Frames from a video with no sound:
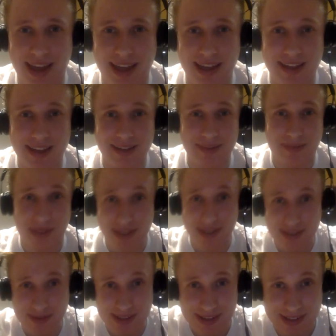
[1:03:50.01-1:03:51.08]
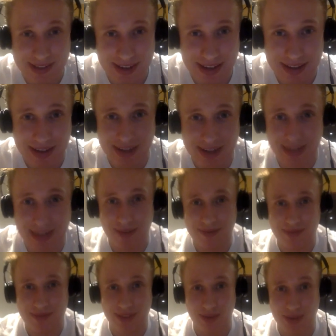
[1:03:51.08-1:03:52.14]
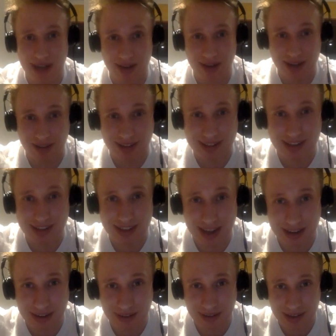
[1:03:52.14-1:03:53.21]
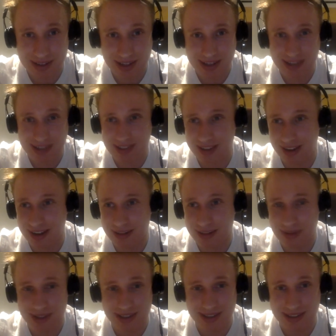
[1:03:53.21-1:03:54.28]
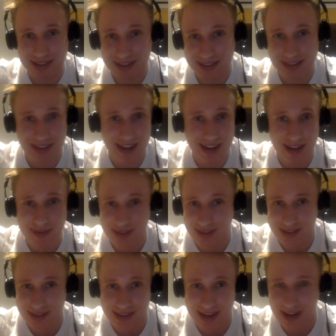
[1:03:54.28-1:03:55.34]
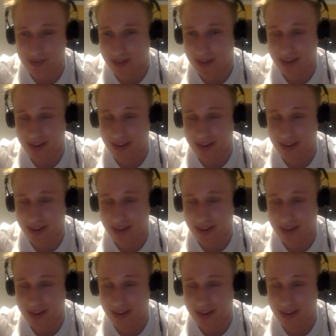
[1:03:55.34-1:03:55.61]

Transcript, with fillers: It pains me to say that it come that we're now coming to the end of our session tonight, which is an absolute shame.